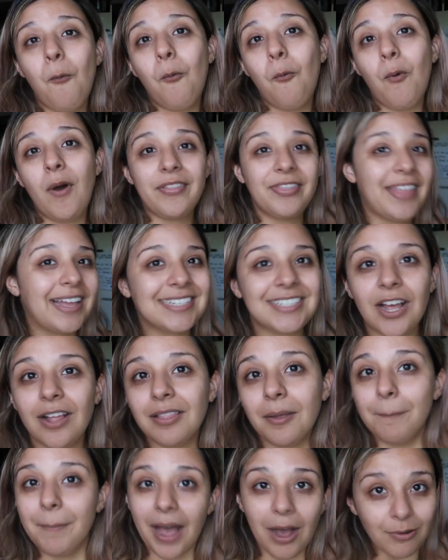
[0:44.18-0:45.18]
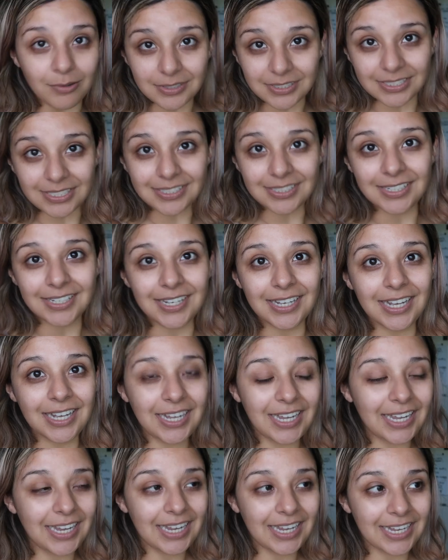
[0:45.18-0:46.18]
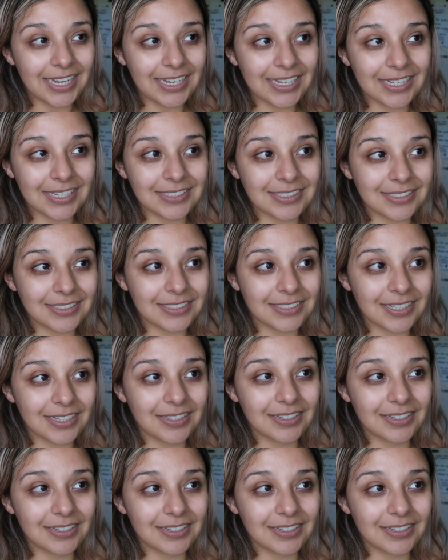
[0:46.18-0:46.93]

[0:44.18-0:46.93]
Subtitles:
what that's all about. And